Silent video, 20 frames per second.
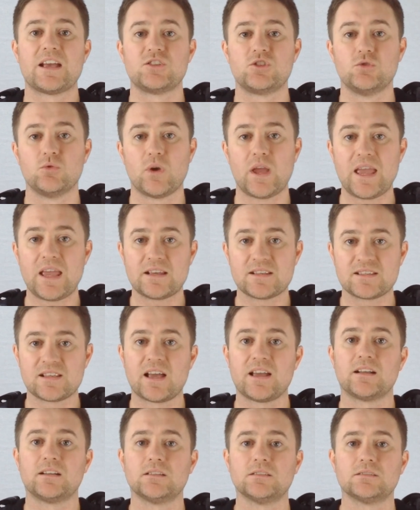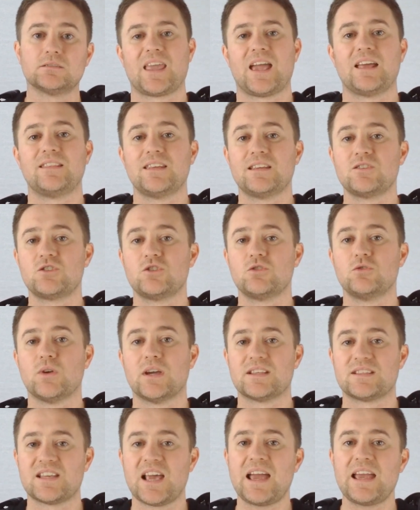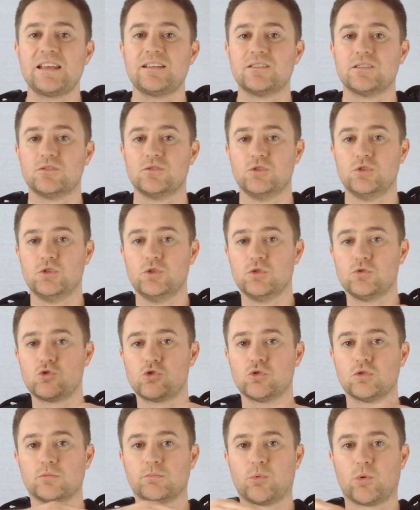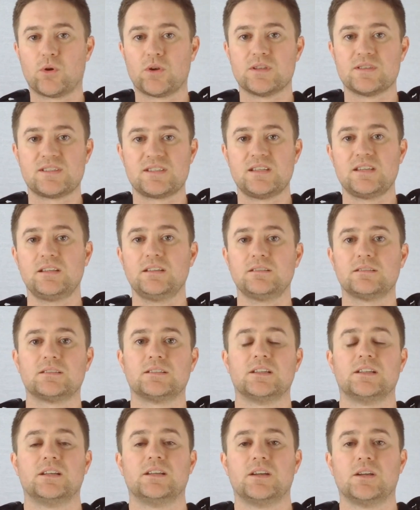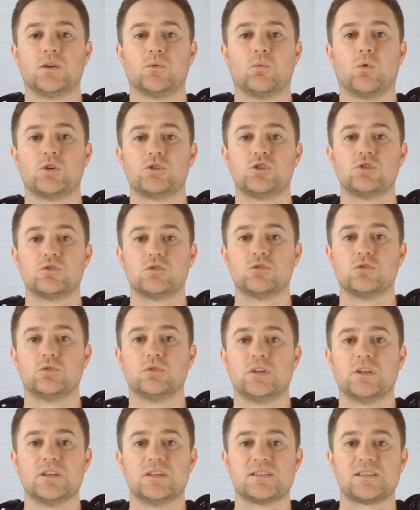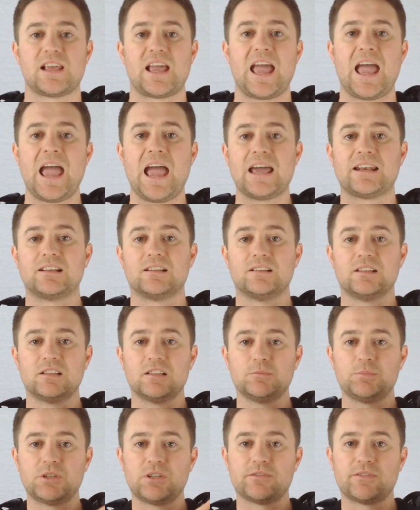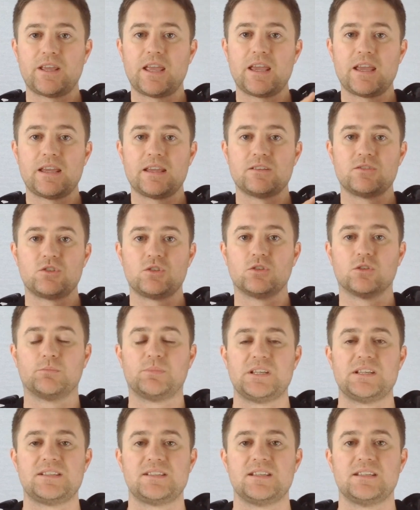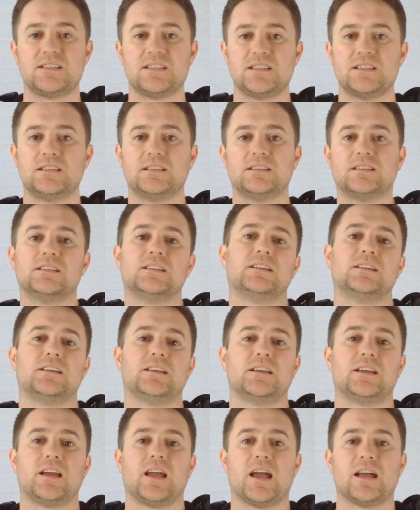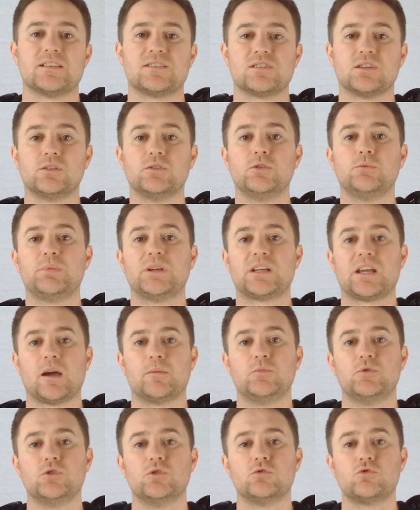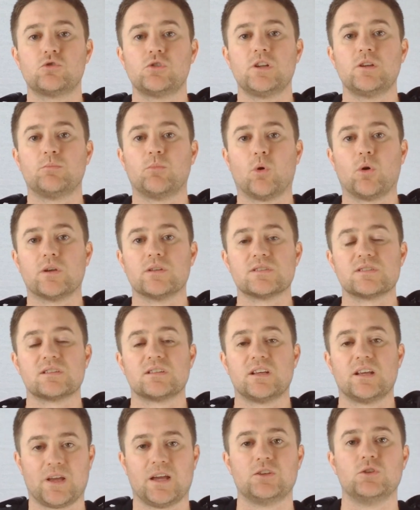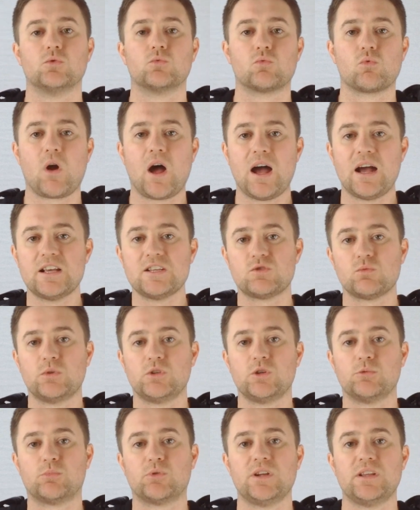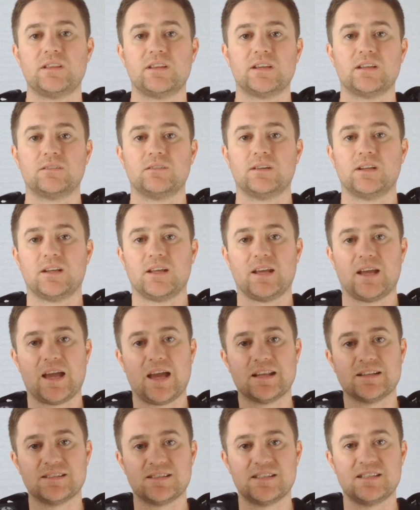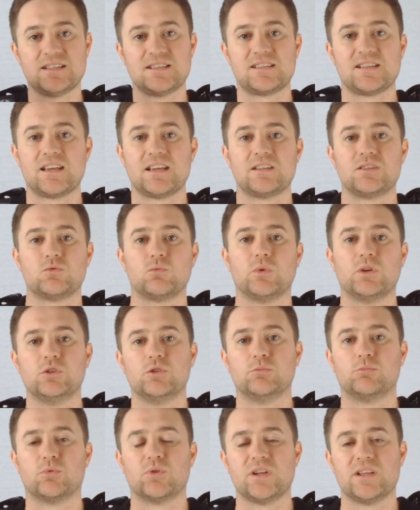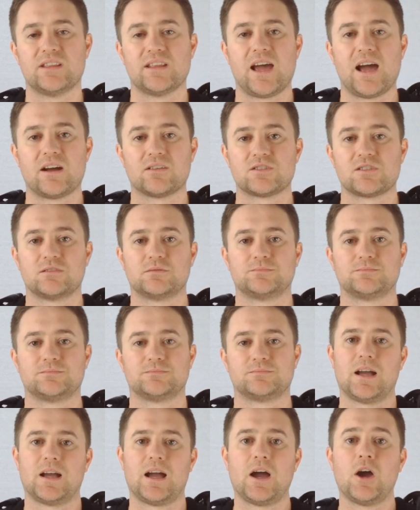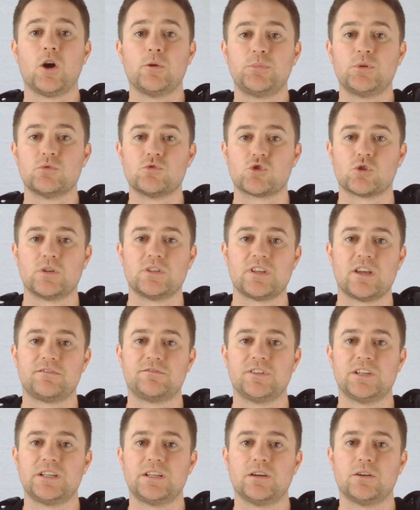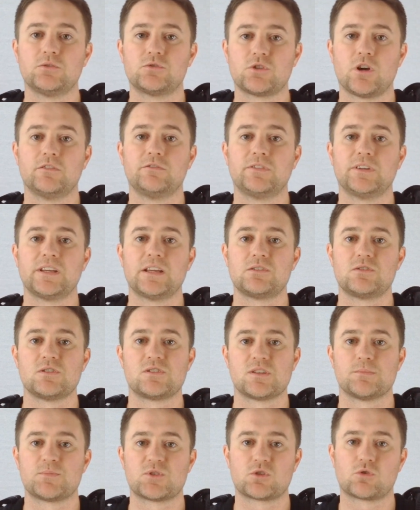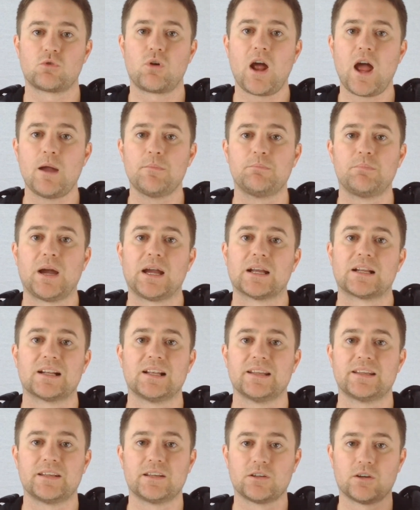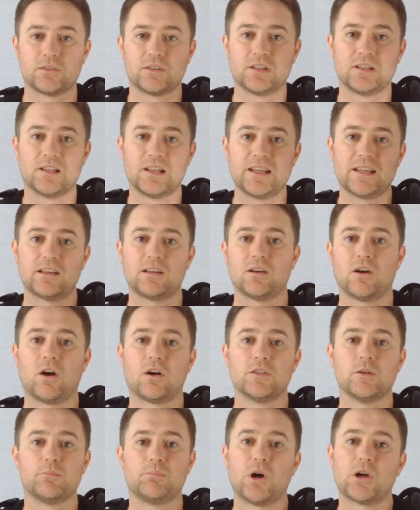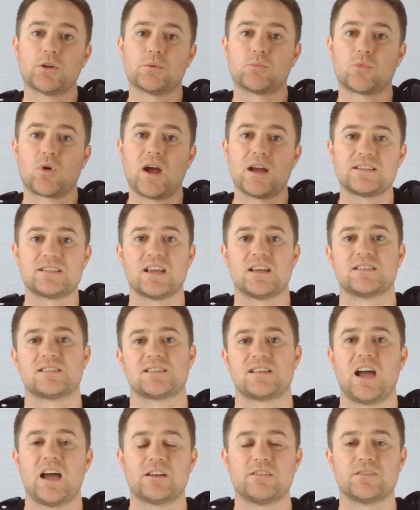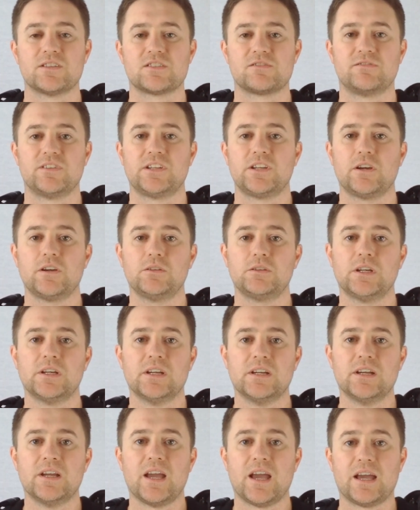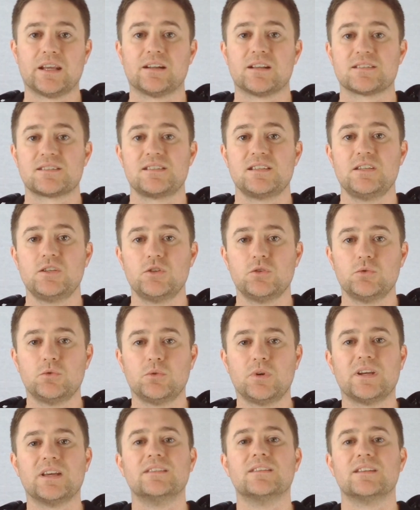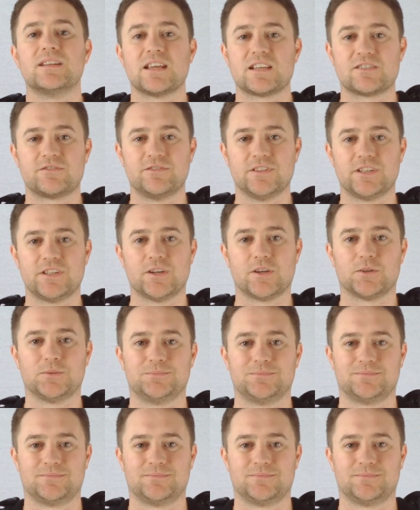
as you exhale, and then to attain neutral buoyancy, what you do is add a little bit of air into your BCD until you become neutrally buoyant, and you rise when you breathe in and descend when you breathe out. I hope you enjoyed that video. Don't forget to subscribe by clicking on the link on the bottom right hand side of this video, and I'll see you in the next video.